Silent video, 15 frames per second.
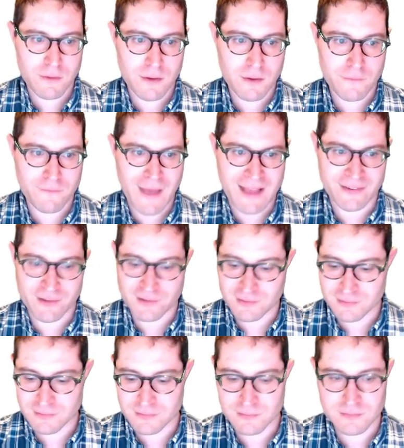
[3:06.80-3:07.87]
facile,
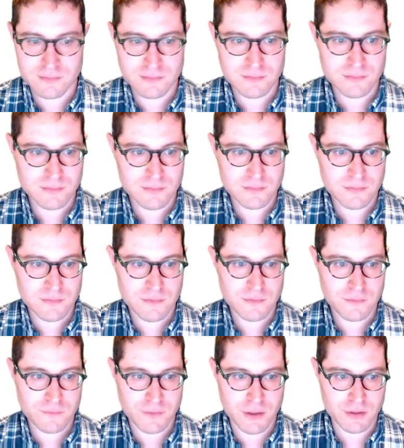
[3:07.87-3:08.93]

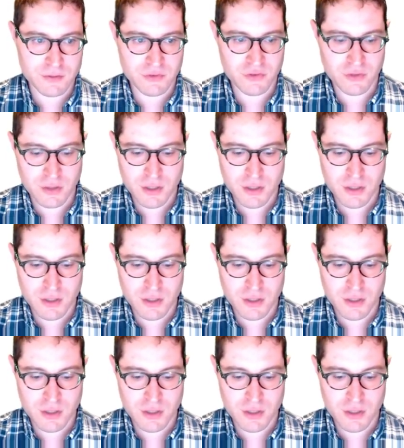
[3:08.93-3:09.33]
false.